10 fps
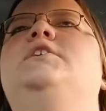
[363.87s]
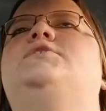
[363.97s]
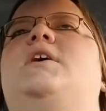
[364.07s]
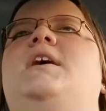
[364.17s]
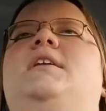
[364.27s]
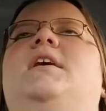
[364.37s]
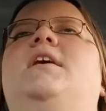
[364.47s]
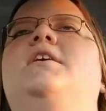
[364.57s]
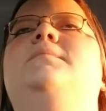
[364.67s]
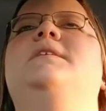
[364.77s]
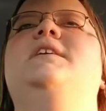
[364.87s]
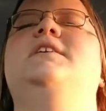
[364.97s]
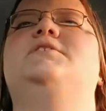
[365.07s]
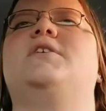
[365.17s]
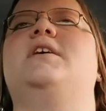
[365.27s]
trying to hug
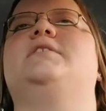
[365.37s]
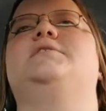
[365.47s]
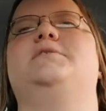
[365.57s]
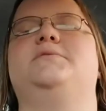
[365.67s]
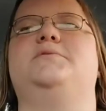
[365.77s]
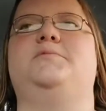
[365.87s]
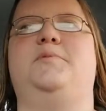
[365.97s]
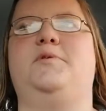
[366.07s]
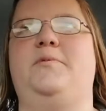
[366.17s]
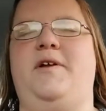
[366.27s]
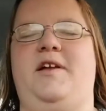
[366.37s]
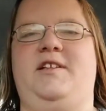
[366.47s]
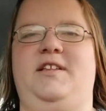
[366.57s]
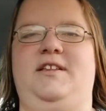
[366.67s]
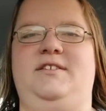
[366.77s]
me, trying to pull me
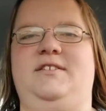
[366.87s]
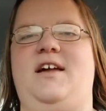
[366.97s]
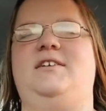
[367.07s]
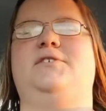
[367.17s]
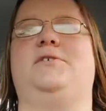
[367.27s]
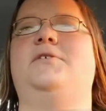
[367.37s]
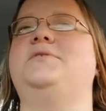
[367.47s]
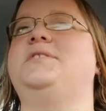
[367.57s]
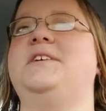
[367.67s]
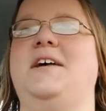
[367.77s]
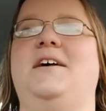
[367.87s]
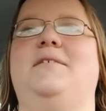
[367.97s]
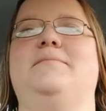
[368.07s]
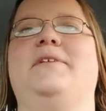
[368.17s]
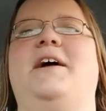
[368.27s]
in like close to
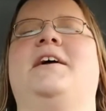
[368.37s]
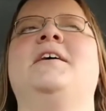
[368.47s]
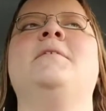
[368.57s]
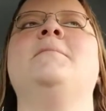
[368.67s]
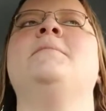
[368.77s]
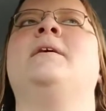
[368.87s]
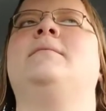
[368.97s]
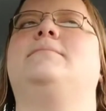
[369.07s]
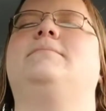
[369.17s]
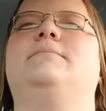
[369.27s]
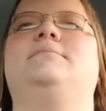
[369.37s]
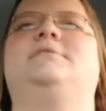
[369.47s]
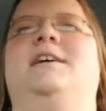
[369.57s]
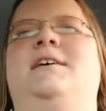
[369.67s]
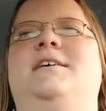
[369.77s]
him. Like
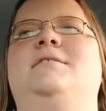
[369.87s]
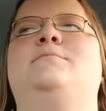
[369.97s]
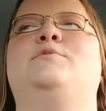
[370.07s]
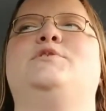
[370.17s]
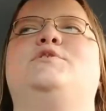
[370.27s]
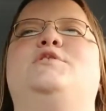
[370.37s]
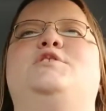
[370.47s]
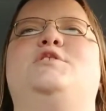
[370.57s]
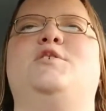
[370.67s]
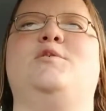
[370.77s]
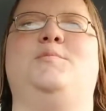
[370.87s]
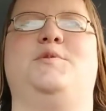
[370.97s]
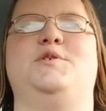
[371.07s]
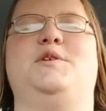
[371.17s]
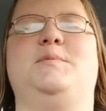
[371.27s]
it was
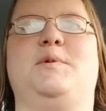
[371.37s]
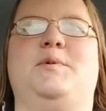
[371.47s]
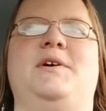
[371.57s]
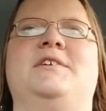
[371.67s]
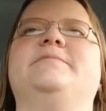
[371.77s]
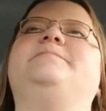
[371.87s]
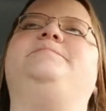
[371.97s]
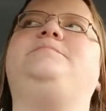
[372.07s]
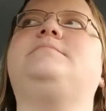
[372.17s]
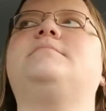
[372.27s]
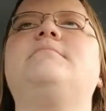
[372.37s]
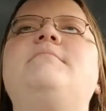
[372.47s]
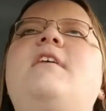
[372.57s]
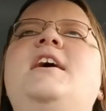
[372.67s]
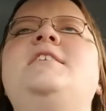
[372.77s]
super weird.
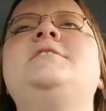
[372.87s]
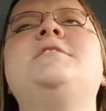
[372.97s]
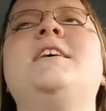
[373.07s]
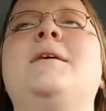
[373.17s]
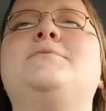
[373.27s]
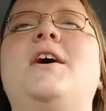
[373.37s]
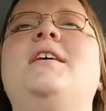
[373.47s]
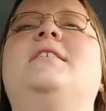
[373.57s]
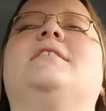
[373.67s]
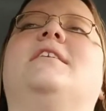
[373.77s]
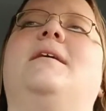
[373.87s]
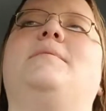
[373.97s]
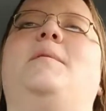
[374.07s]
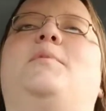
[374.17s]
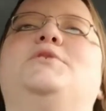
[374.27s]
And he just like kept trying, and I kept
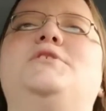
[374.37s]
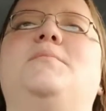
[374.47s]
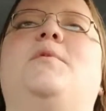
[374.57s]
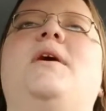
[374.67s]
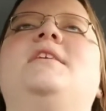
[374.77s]
like pushing him away